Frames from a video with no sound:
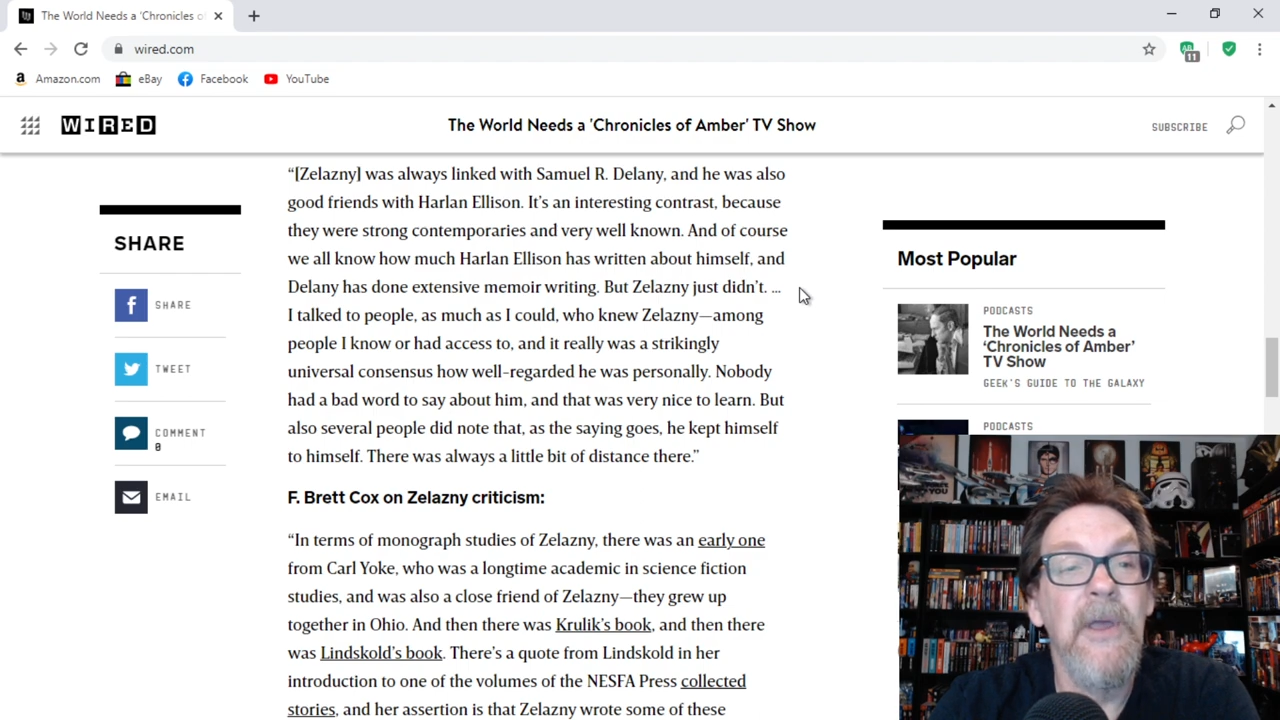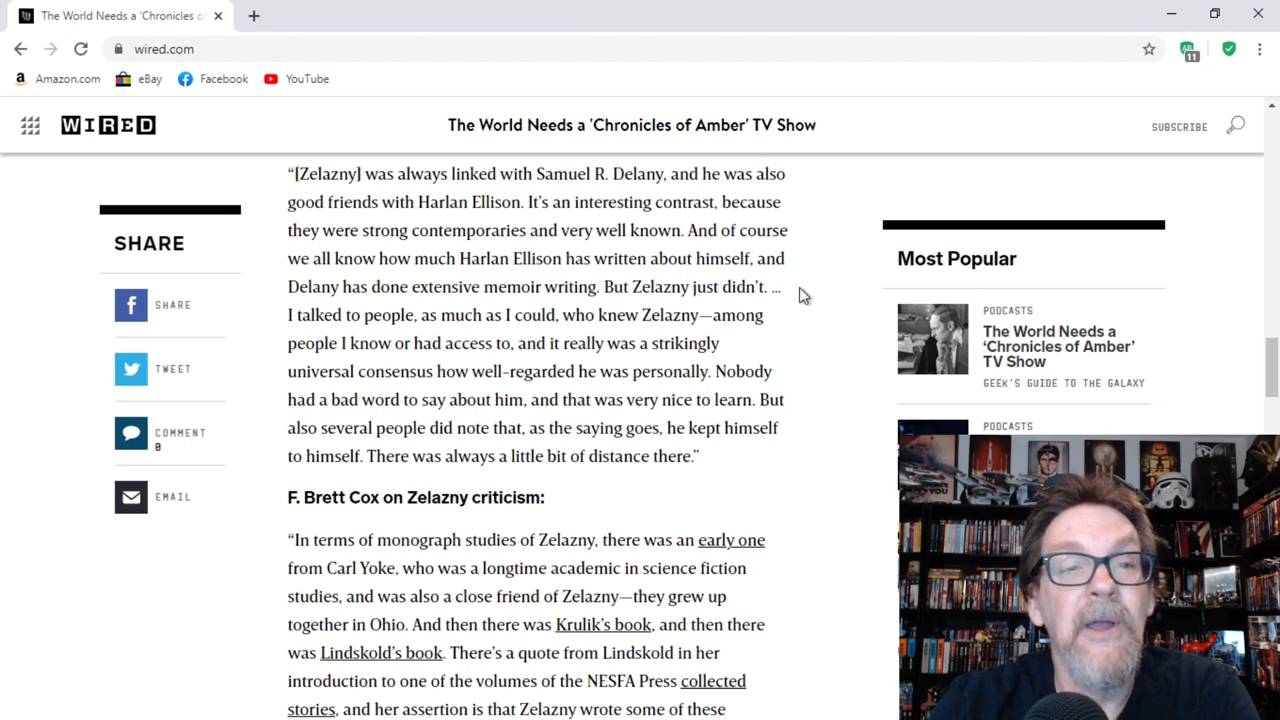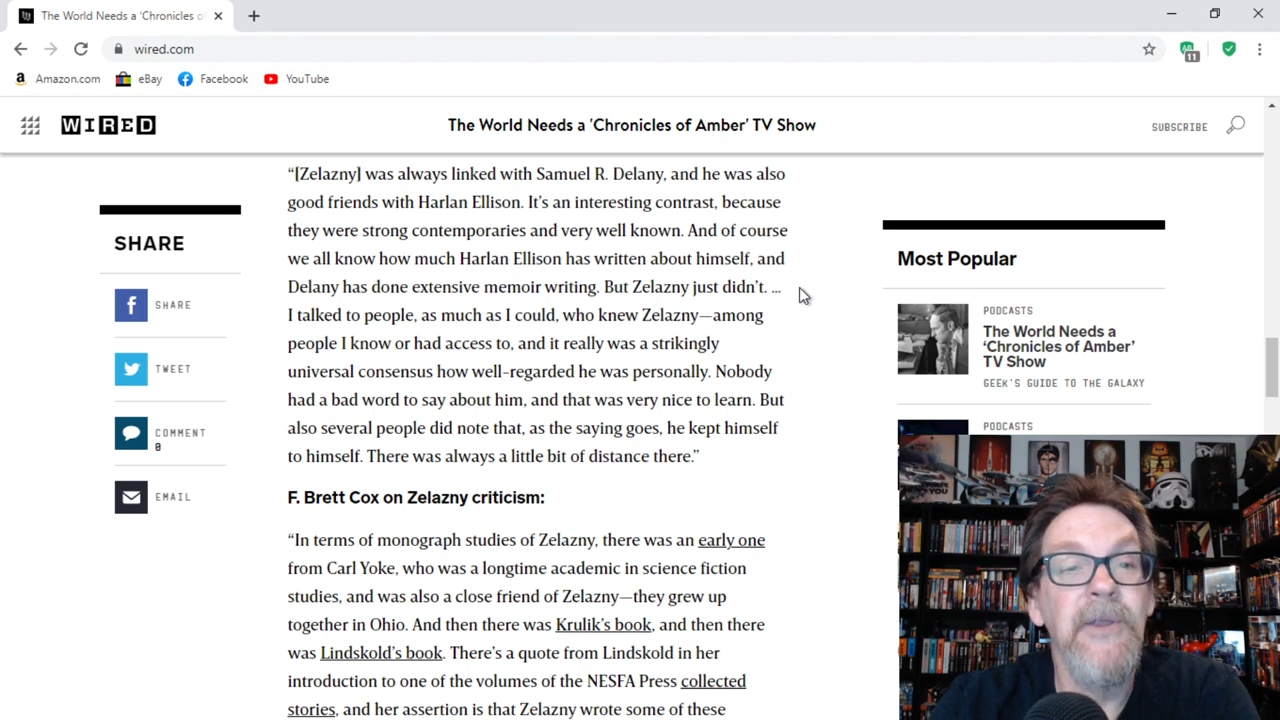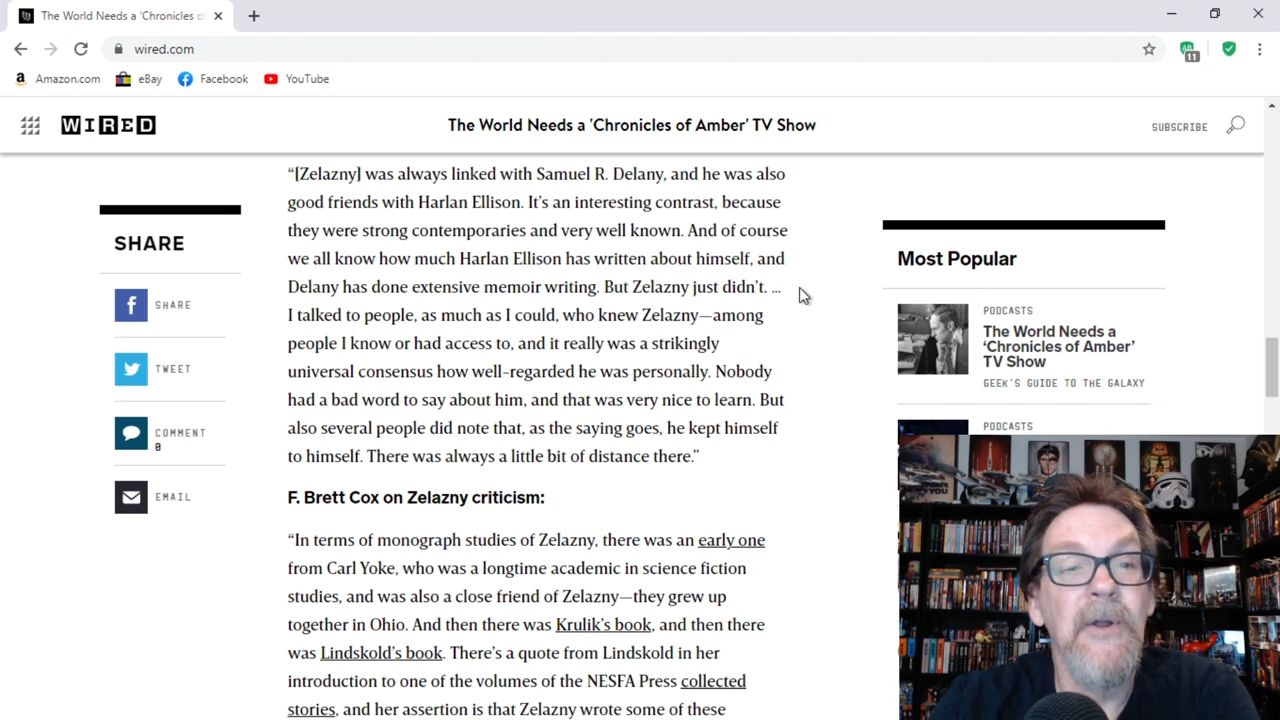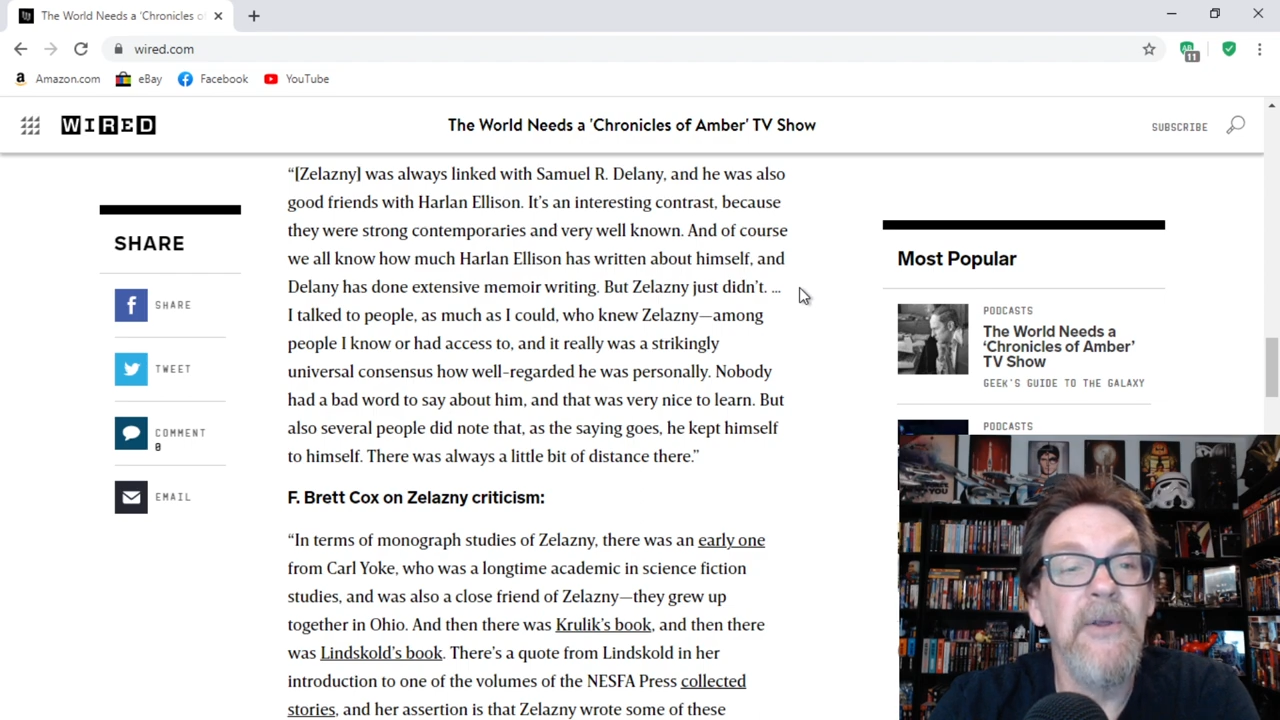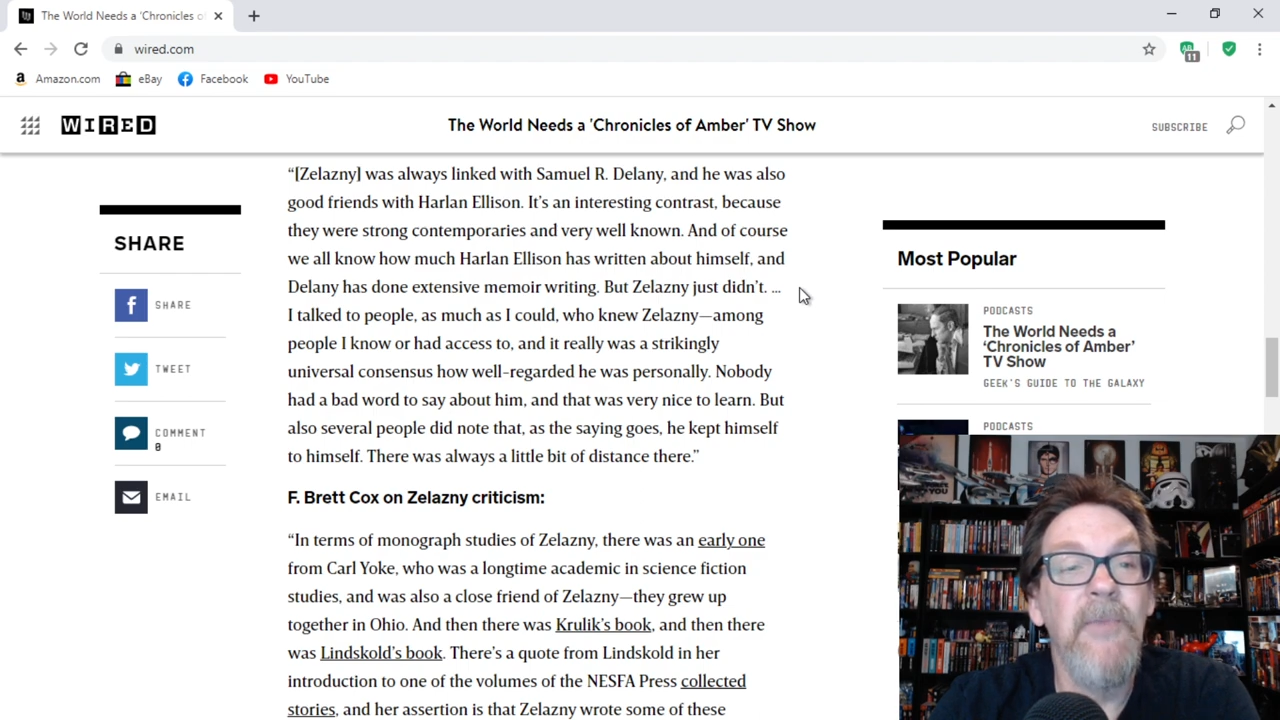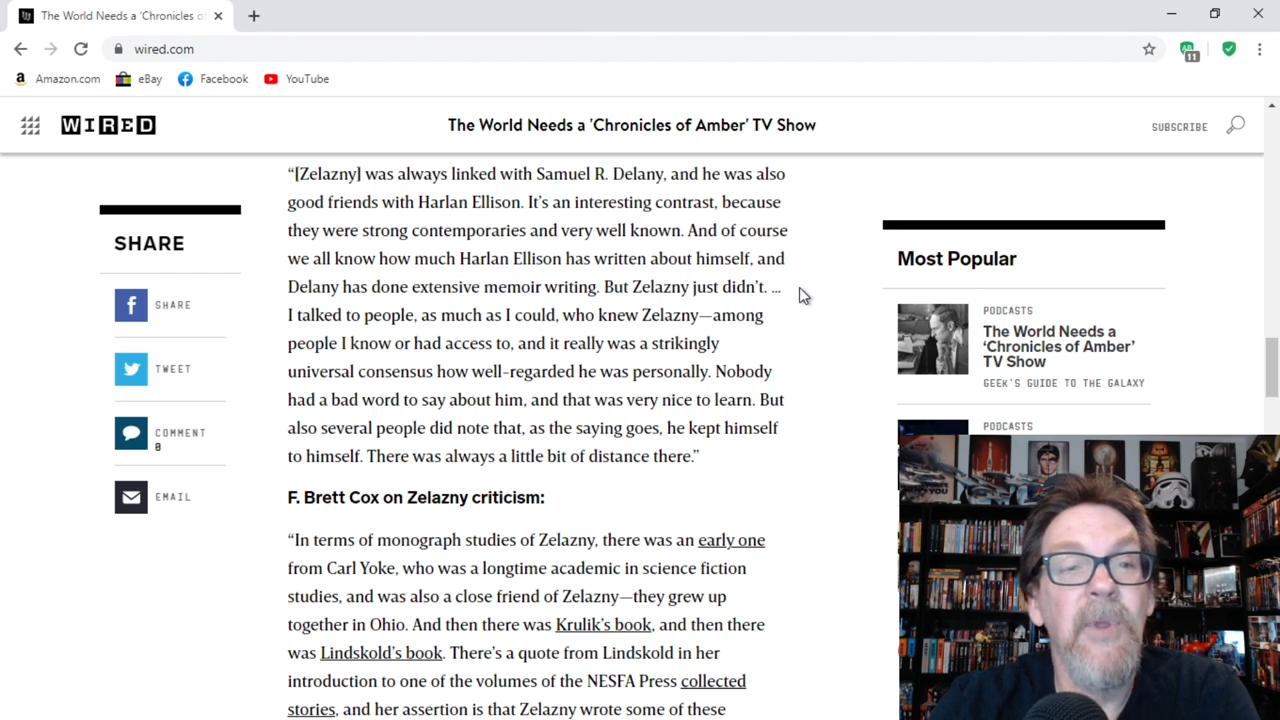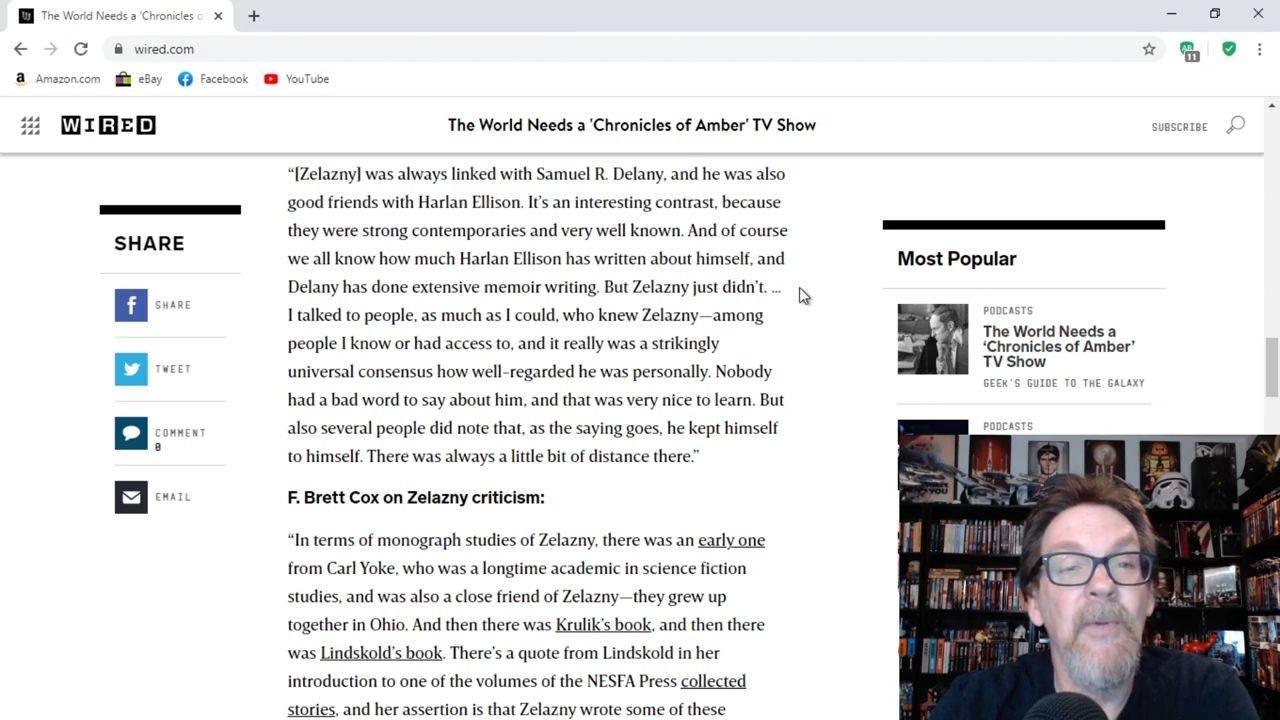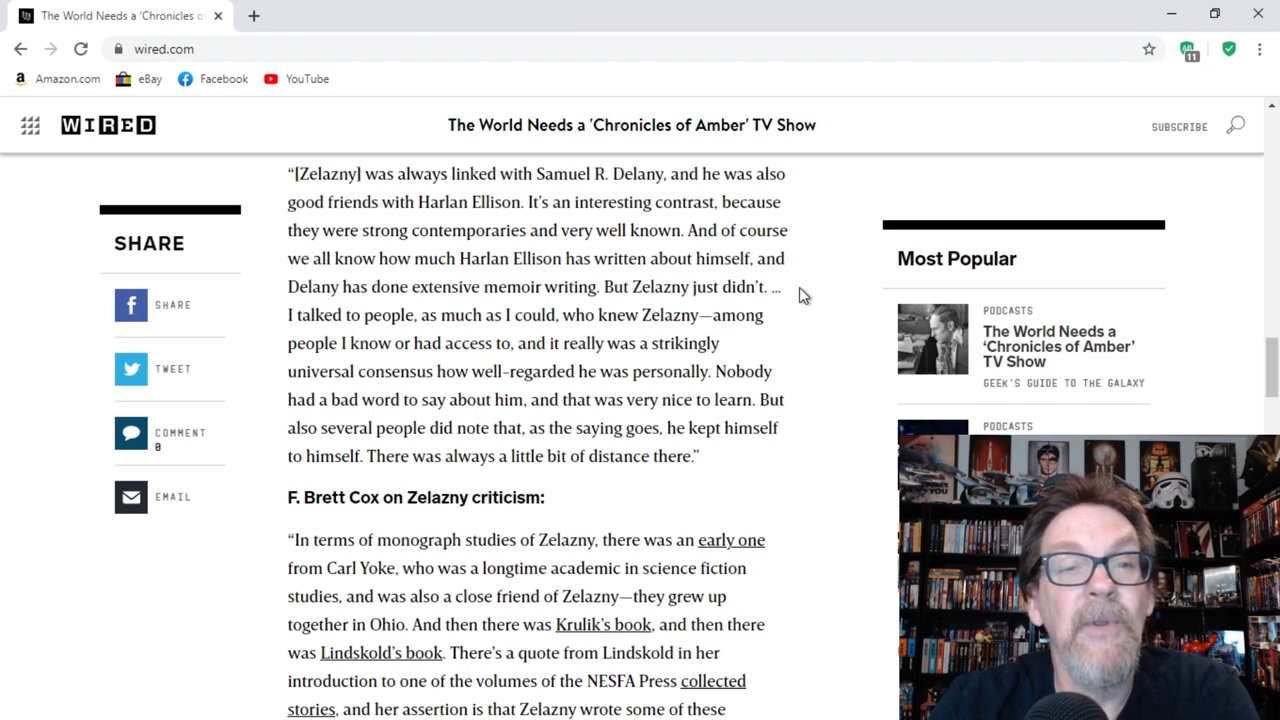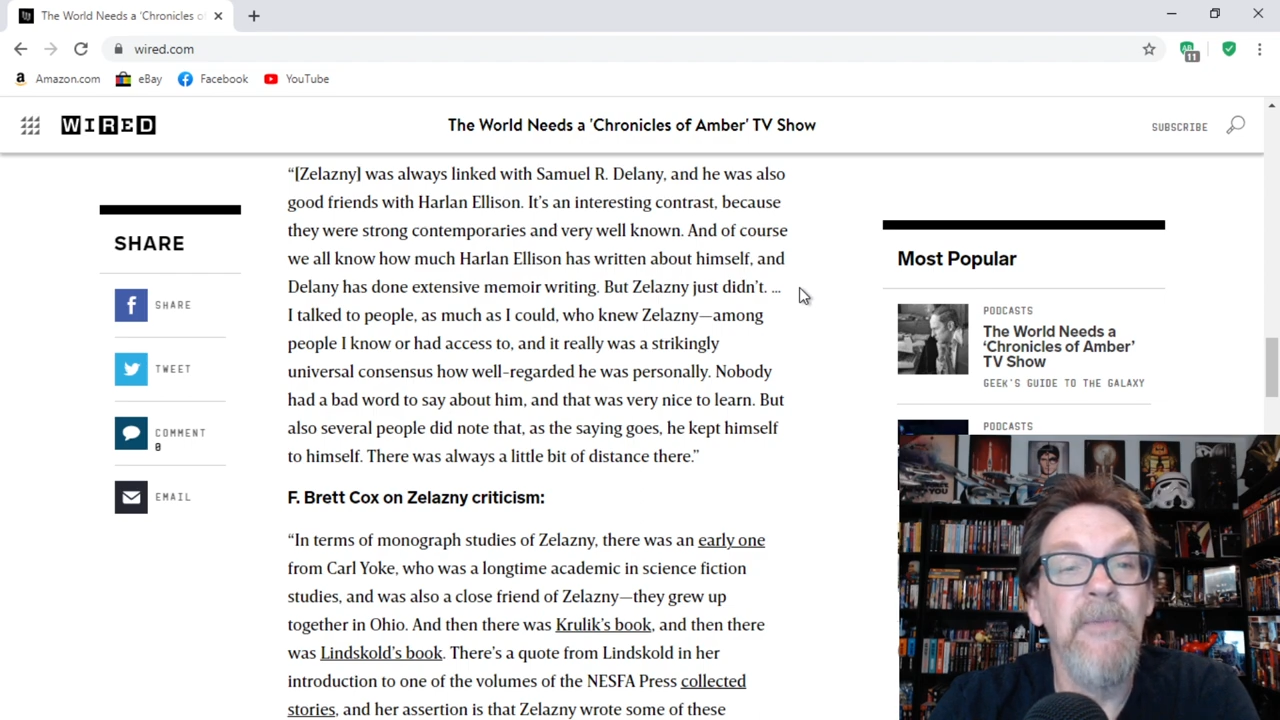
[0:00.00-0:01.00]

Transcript: I talked to people